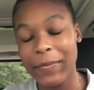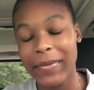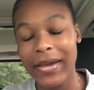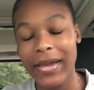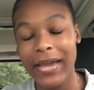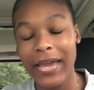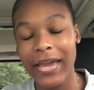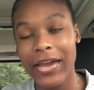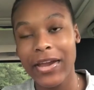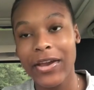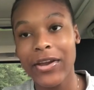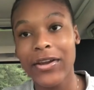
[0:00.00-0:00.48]
my
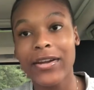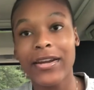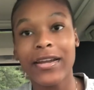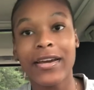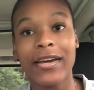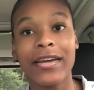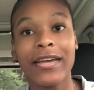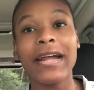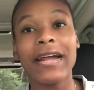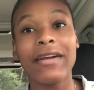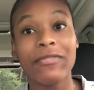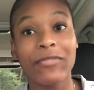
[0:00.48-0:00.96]
hair
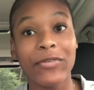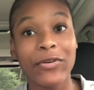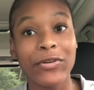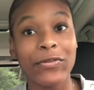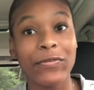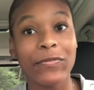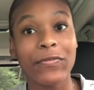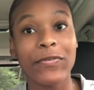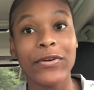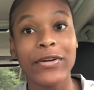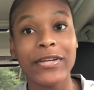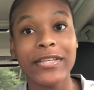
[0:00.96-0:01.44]
done for
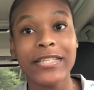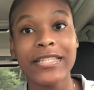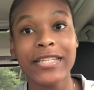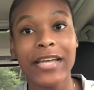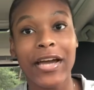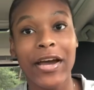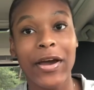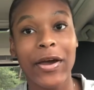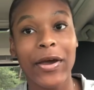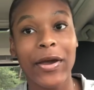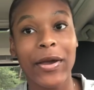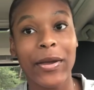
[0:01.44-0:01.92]
the first
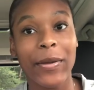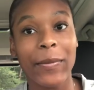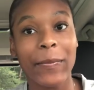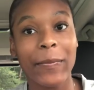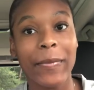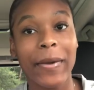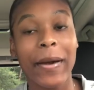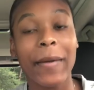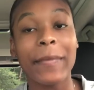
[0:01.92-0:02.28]
time.